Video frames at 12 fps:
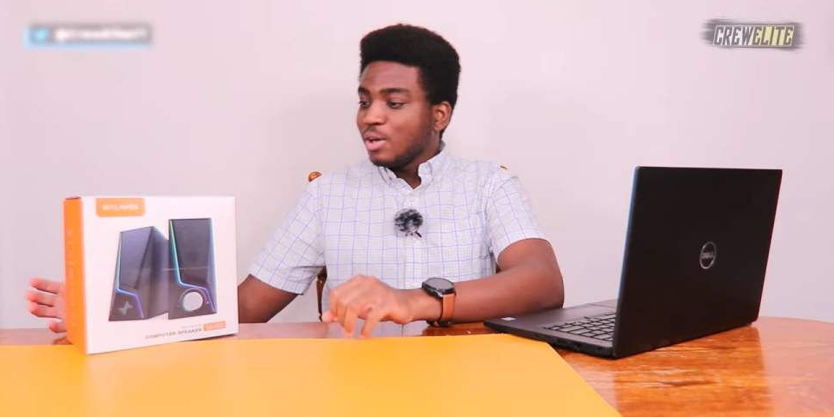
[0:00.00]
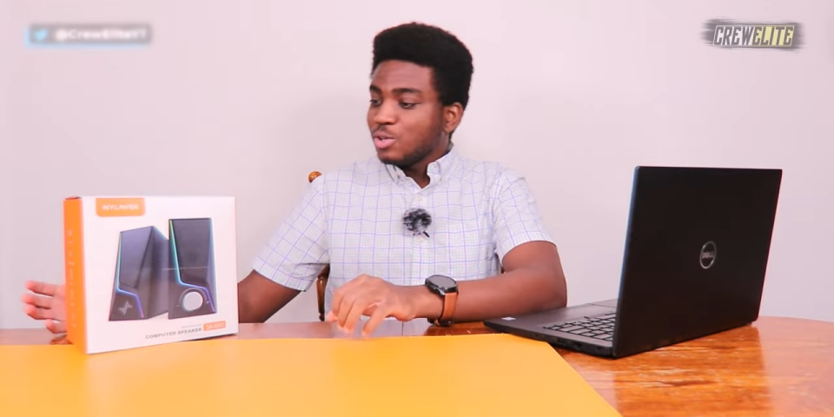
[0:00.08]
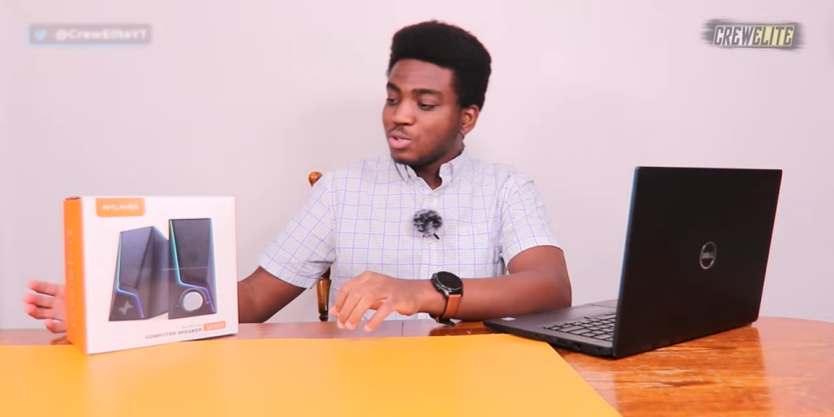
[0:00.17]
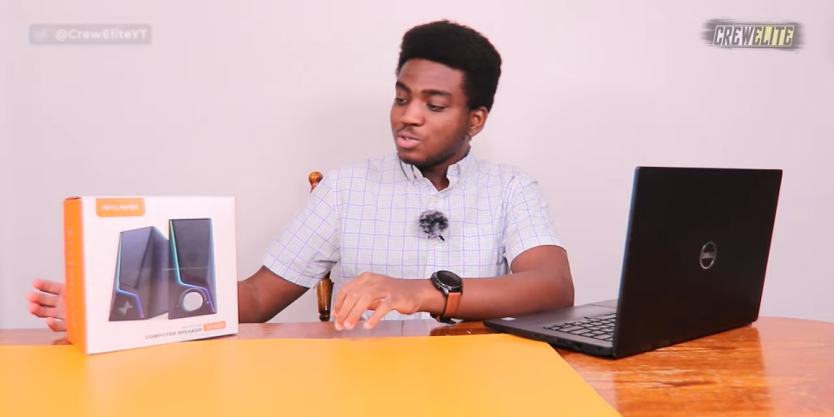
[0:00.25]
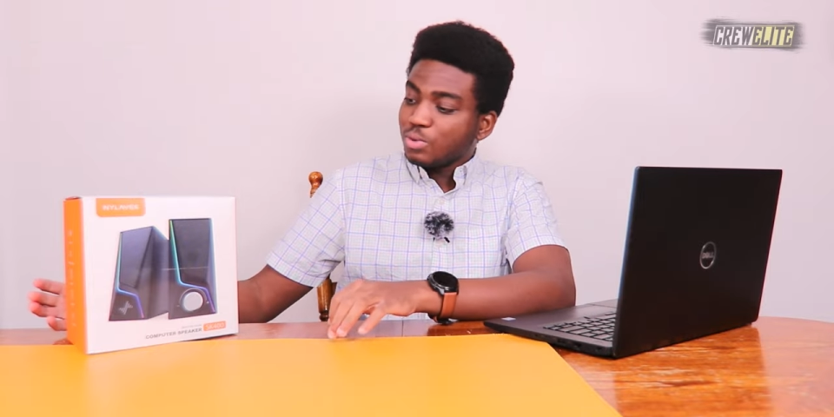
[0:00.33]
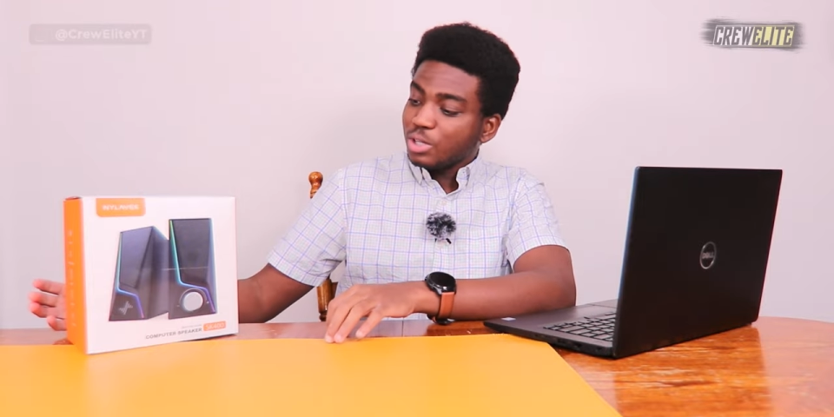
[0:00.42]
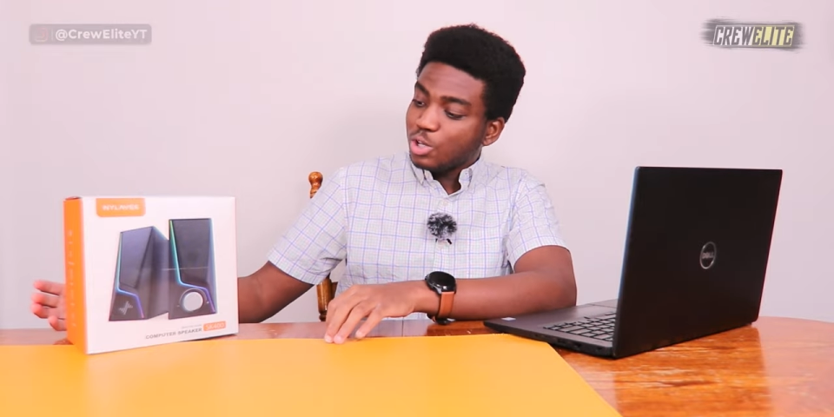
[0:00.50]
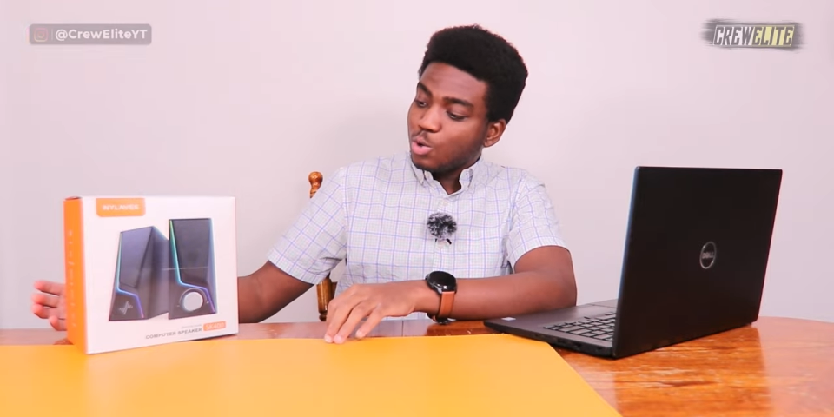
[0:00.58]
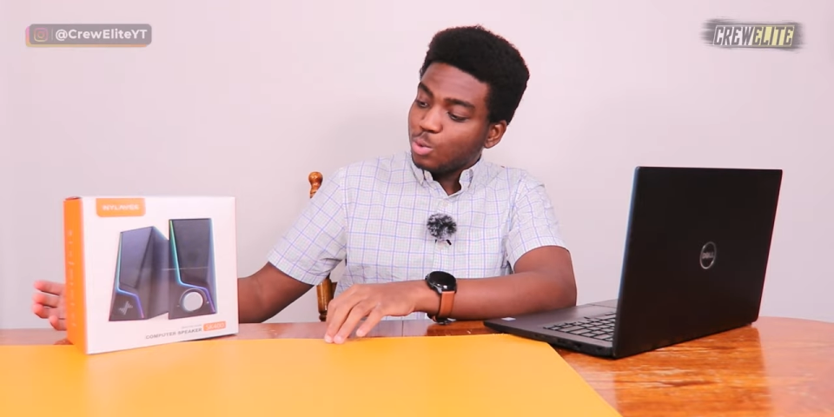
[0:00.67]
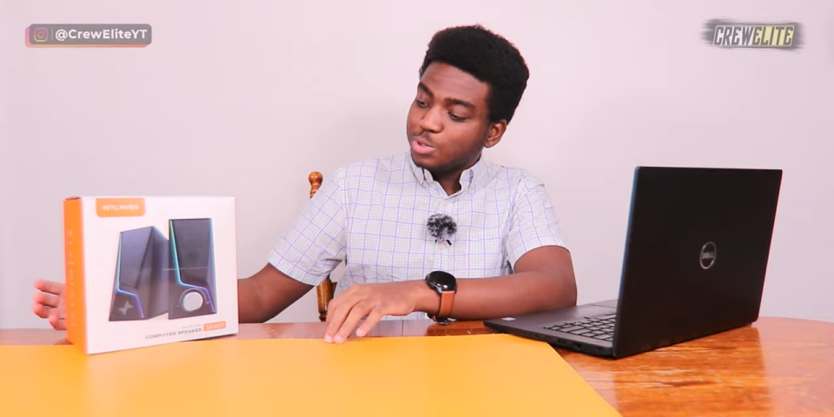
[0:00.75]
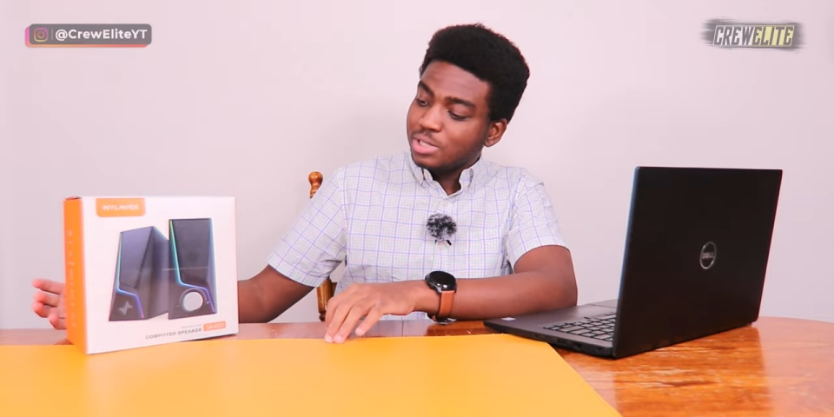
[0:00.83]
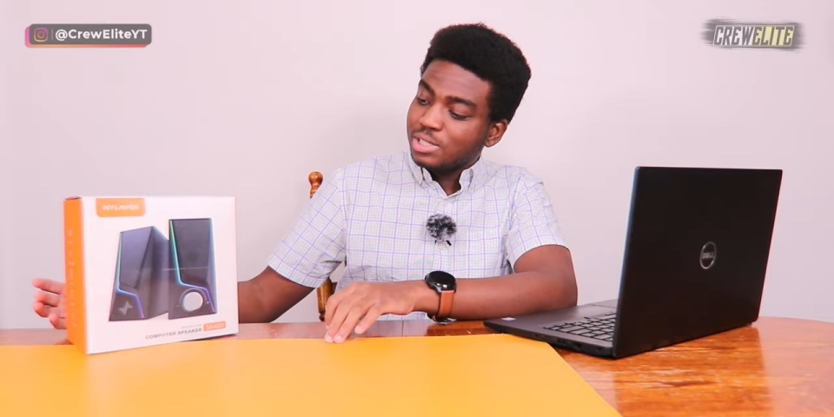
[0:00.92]
So it's really
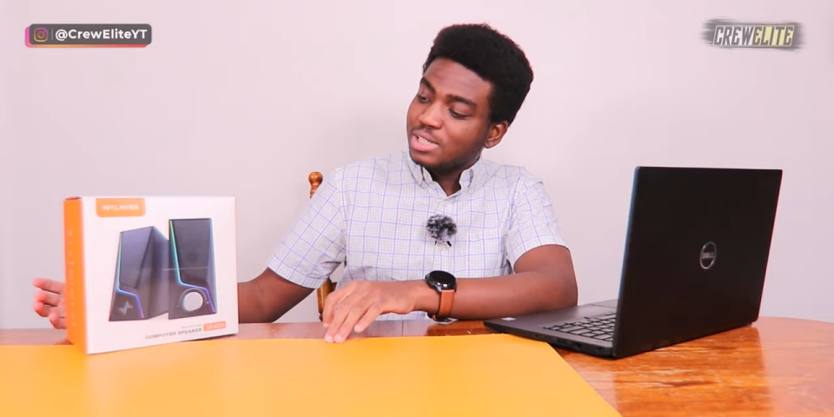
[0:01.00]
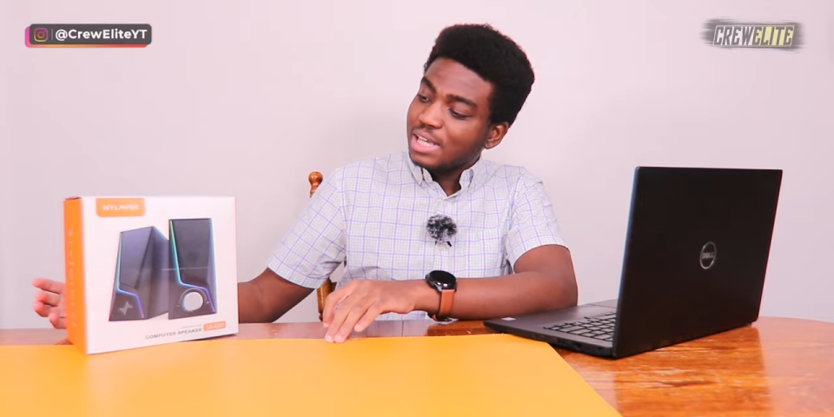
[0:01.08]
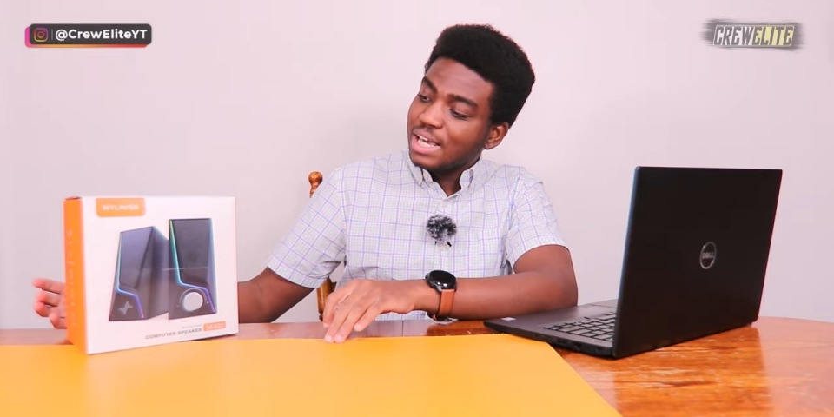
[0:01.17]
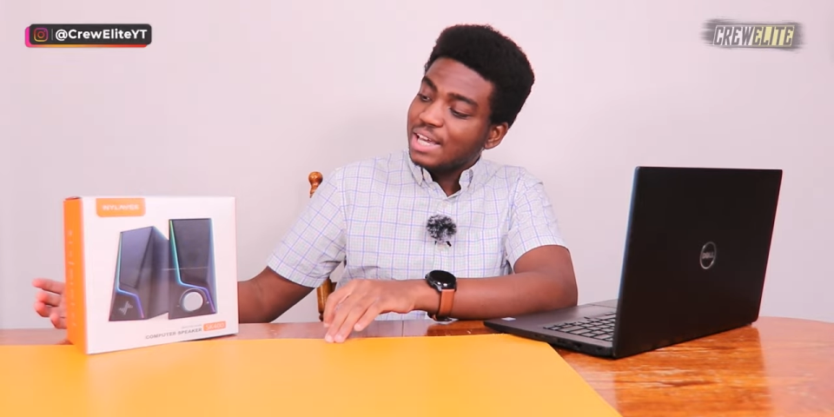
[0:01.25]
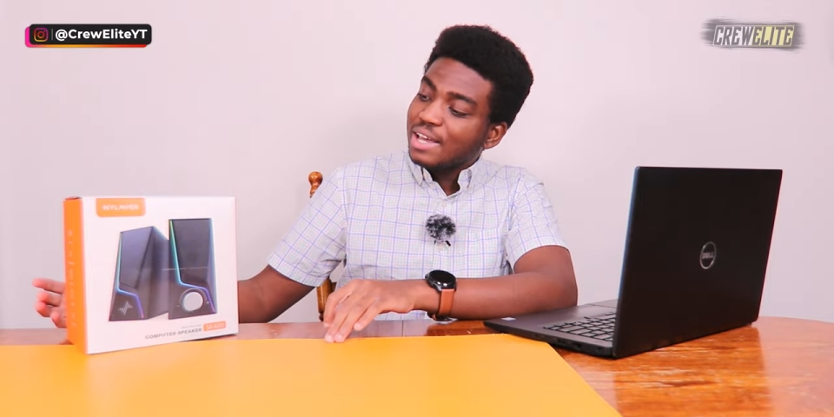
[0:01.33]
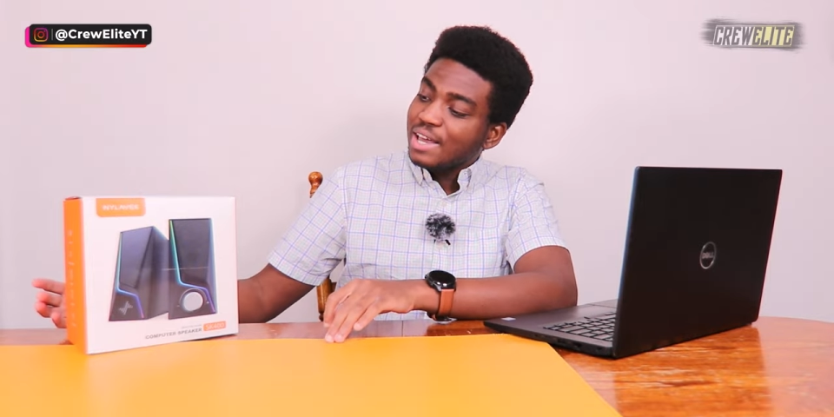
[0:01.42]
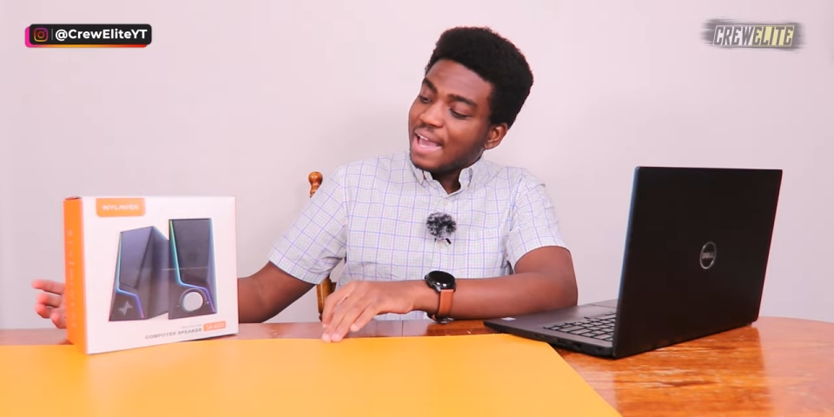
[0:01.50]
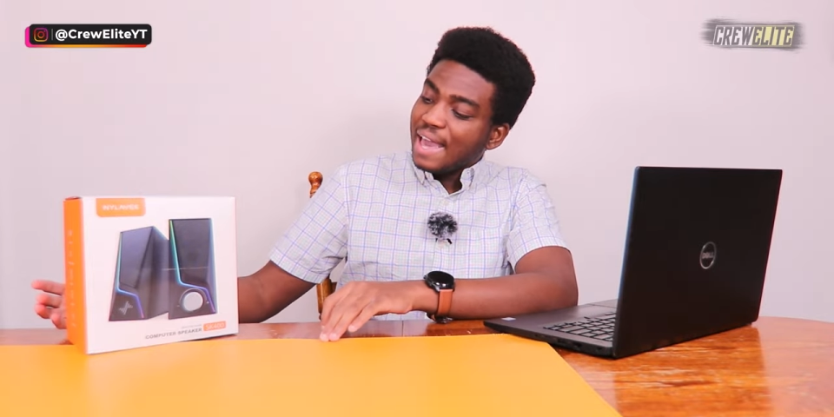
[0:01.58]
cool to see.